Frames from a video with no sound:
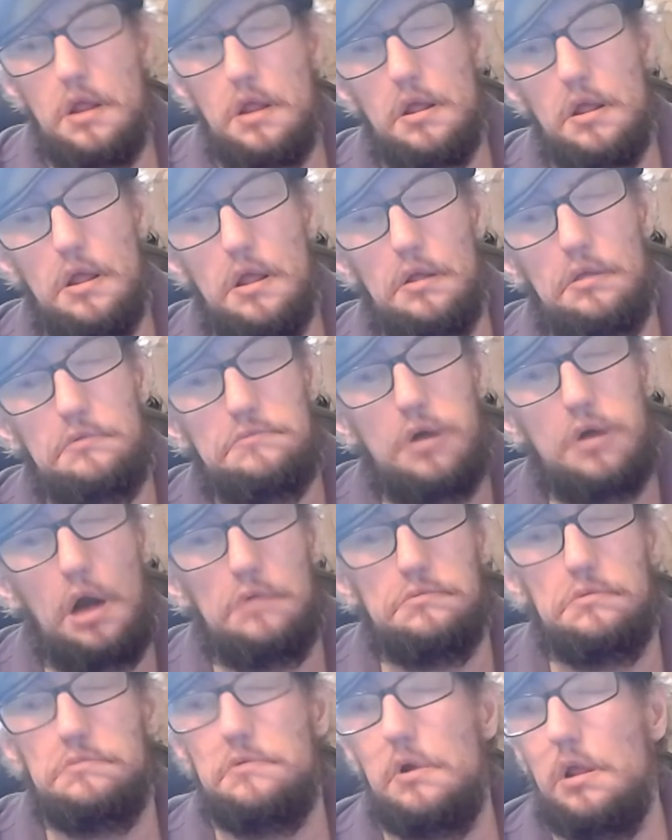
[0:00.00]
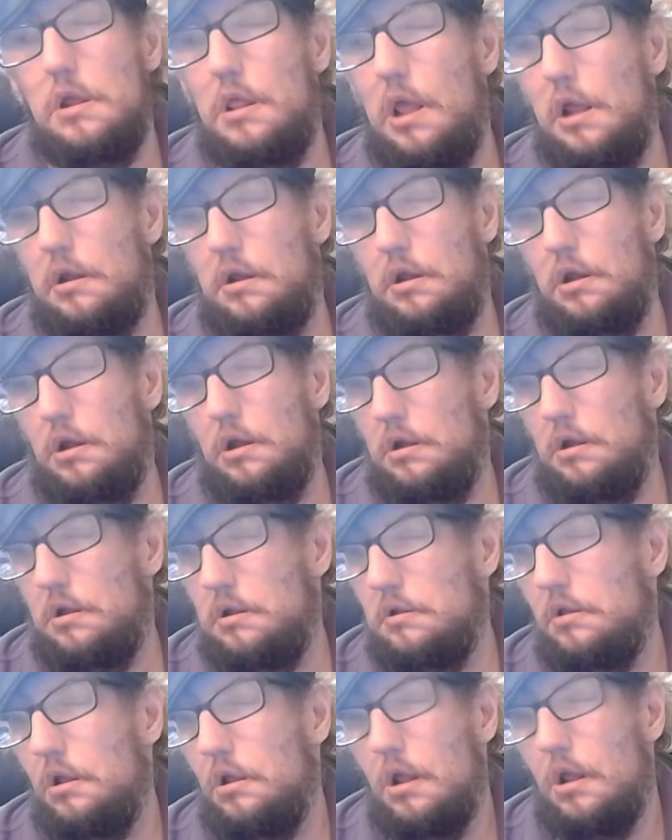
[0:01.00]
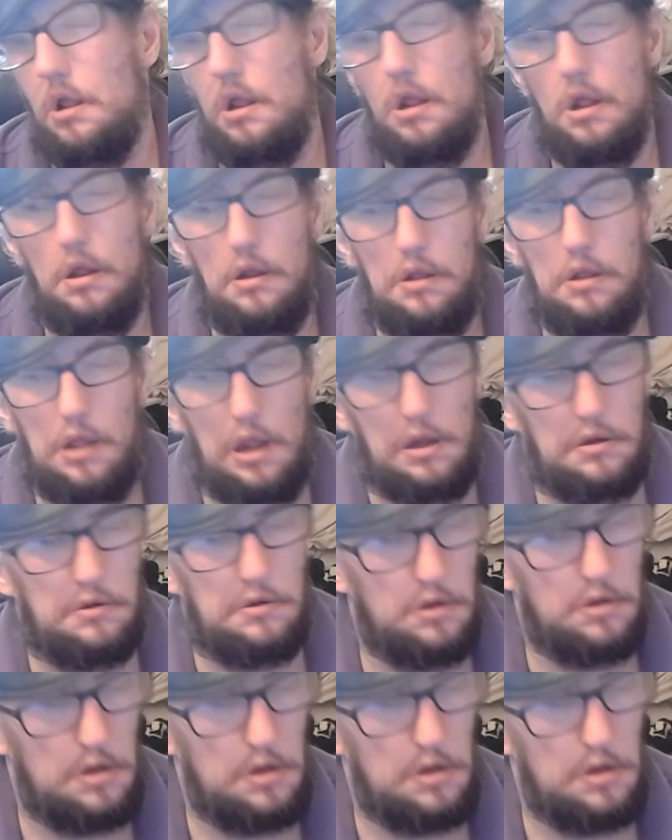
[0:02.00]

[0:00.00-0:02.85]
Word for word: it's probably like uh, like